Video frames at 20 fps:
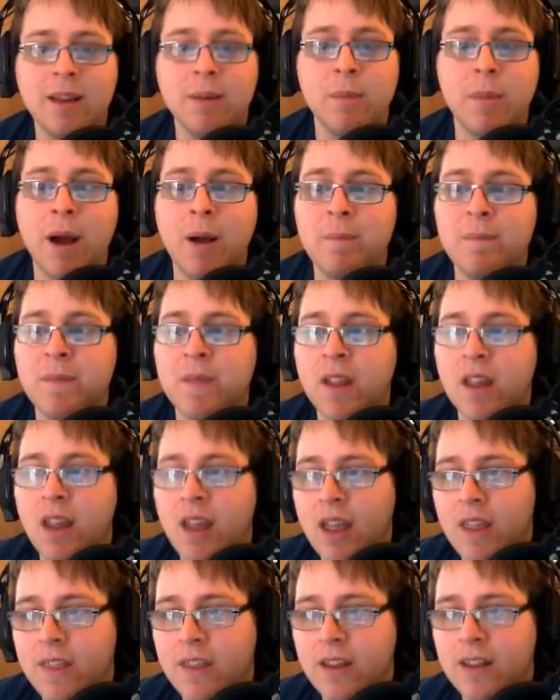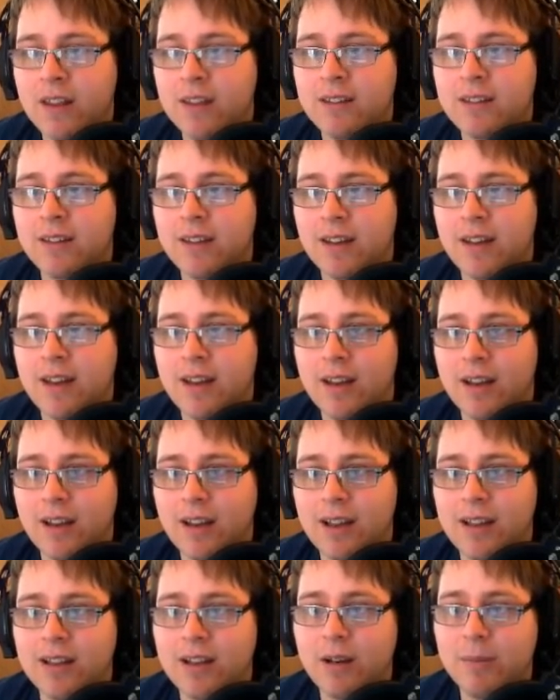But there's
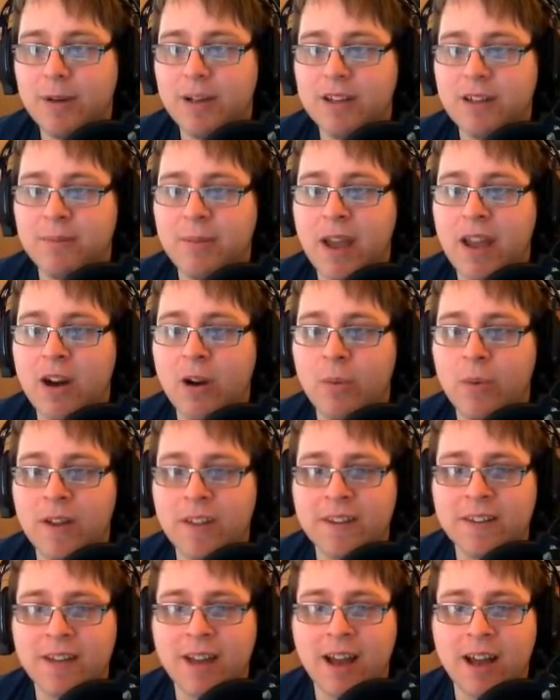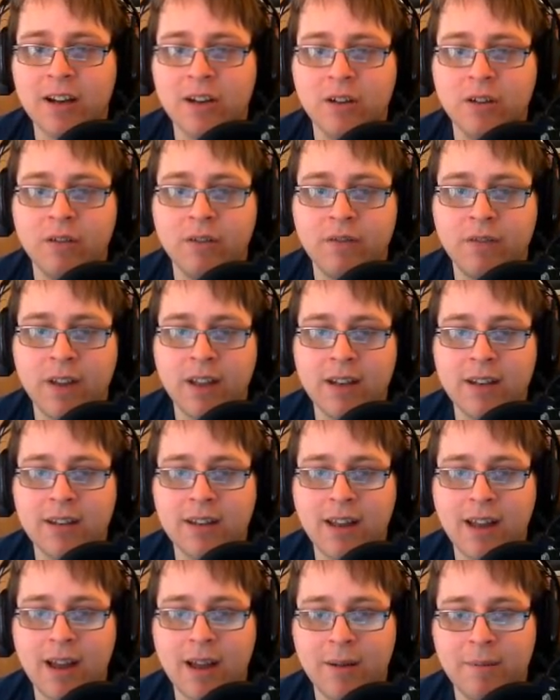a little bit of debate on where this card could fit.
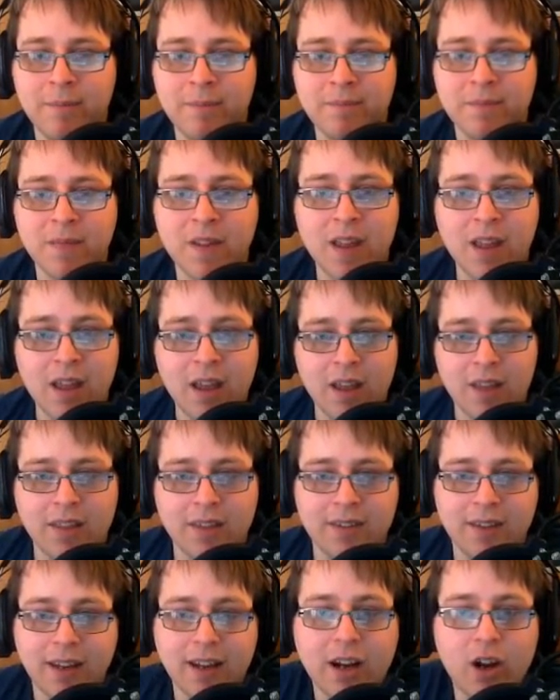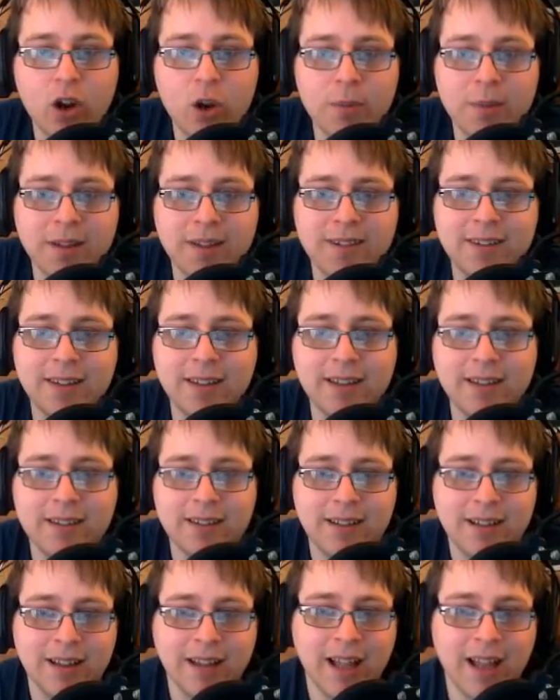The second Omen sings
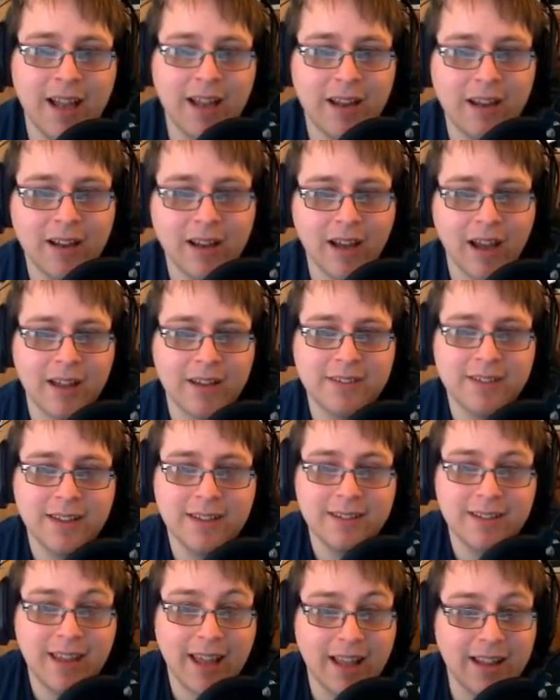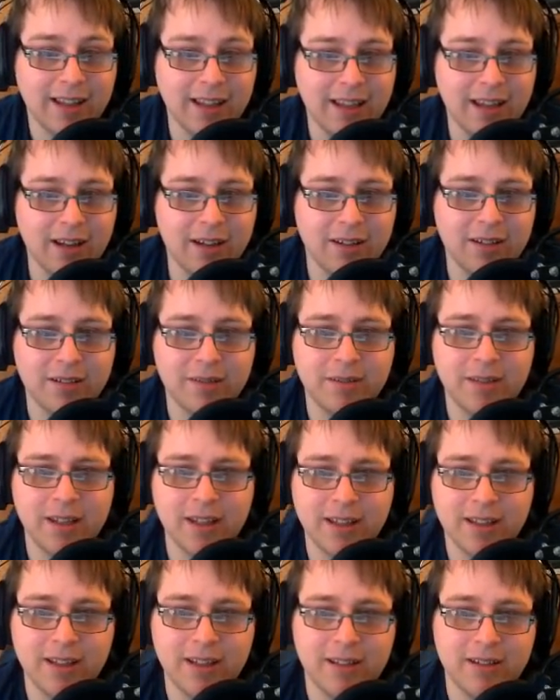Gilly,
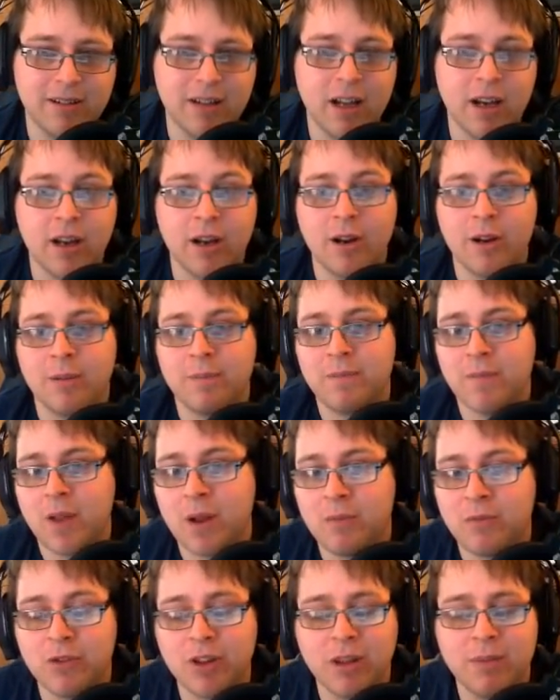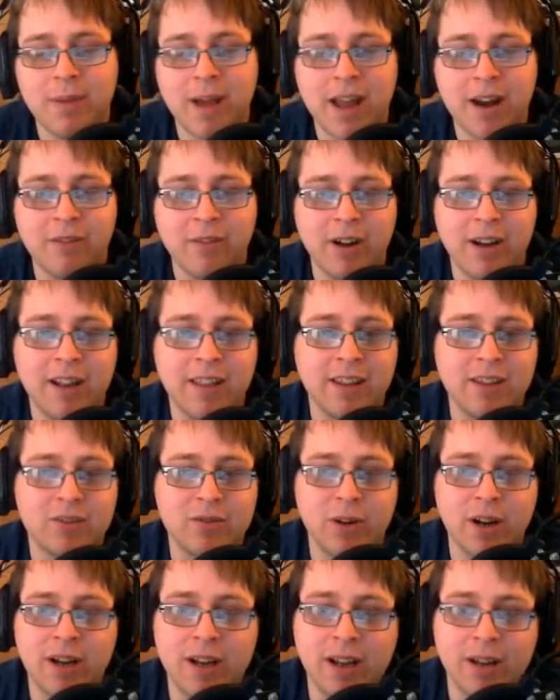I don't know, I'm really bad at reading these
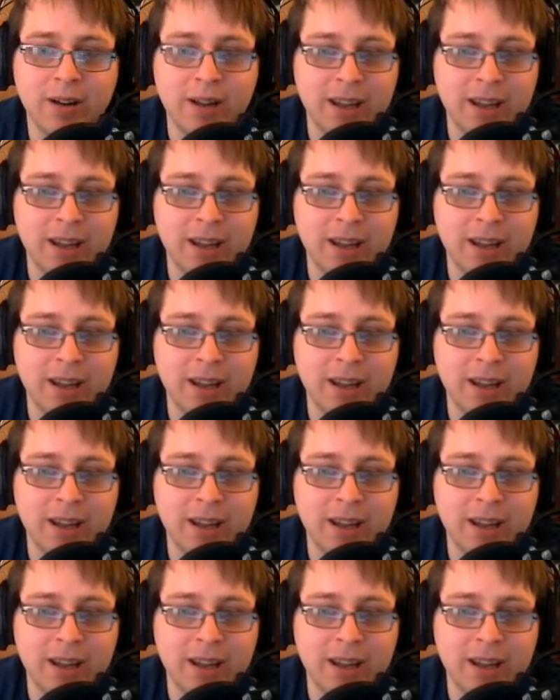right now.